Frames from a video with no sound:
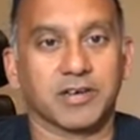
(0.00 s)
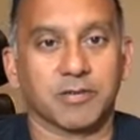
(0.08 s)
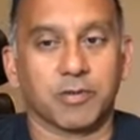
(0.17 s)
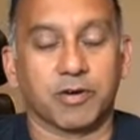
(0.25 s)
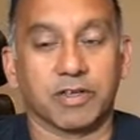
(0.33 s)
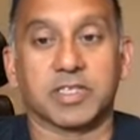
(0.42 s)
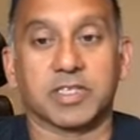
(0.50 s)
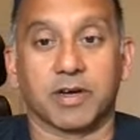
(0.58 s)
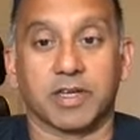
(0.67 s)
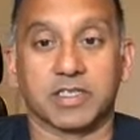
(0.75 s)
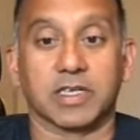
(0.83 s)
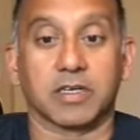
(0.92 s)
we're
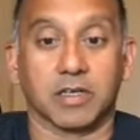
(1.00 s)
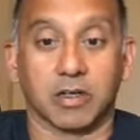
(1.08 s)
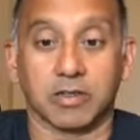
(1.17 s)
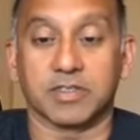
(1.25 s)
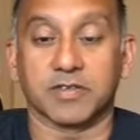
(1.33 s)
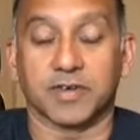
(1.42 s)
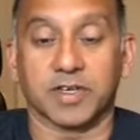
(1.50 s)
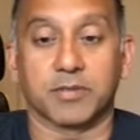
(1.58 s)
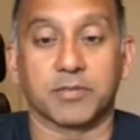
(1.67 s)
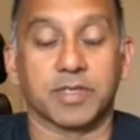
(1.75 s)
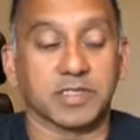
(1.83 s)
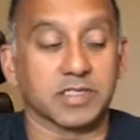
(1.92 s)
integrating lots of our
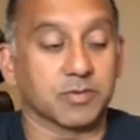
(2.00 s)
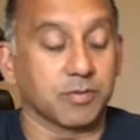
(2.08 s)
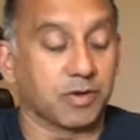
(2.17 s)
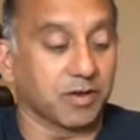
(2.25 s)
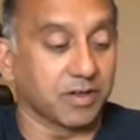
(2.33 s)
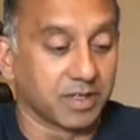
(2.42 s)
companies into one,